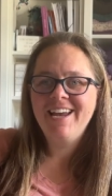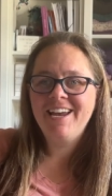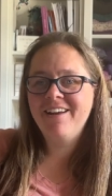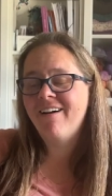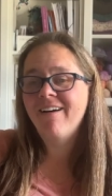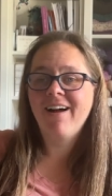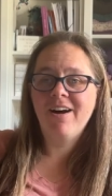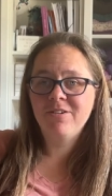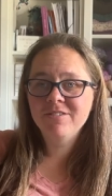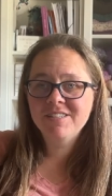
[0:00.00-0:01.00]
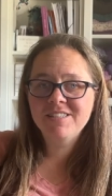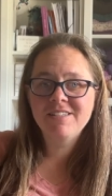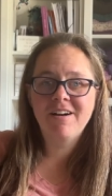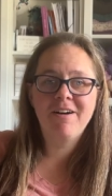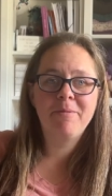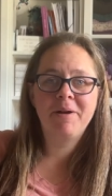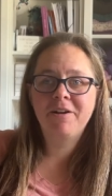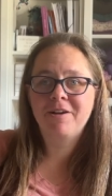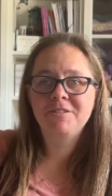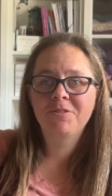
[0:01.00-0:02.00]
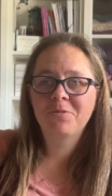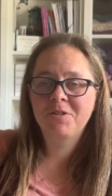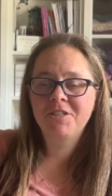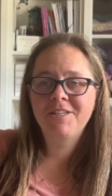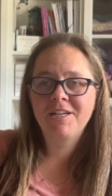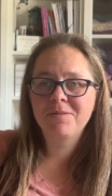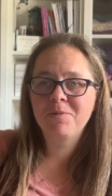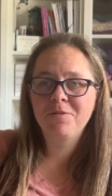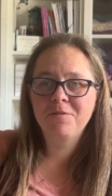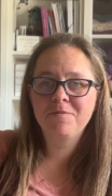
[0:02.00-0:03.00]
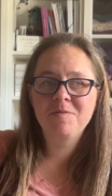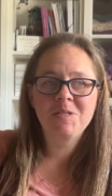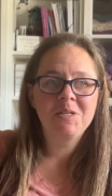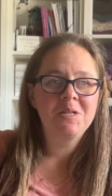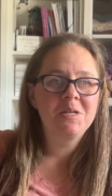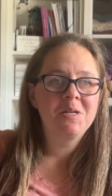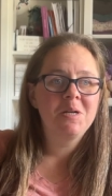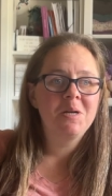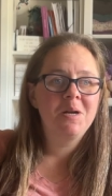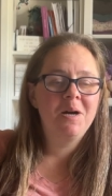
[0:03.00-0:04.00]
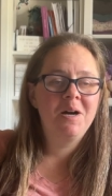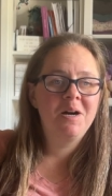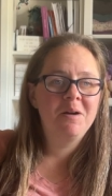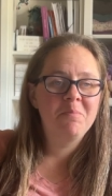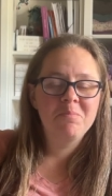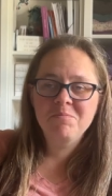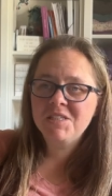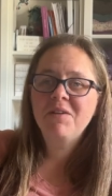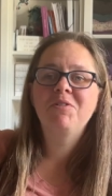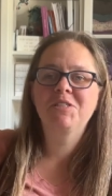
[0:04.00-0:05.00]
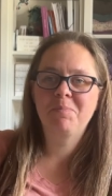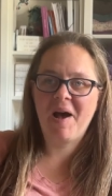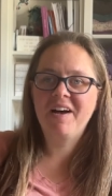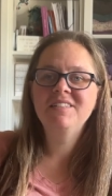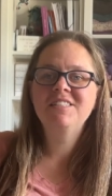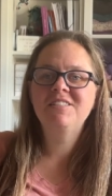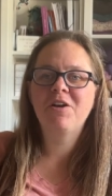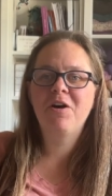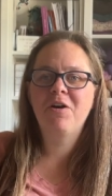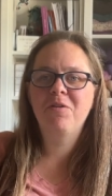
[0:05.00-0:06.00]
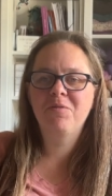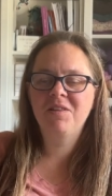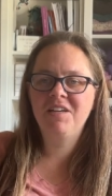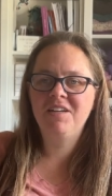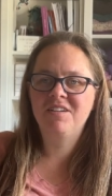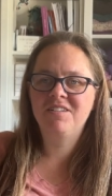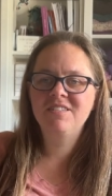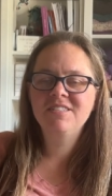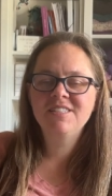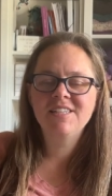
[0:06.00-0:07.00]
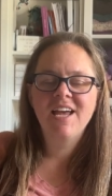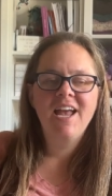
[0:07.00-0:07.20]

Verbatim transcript: in our house. Uh, my yarn storage has moved um, several spots uh, over the years.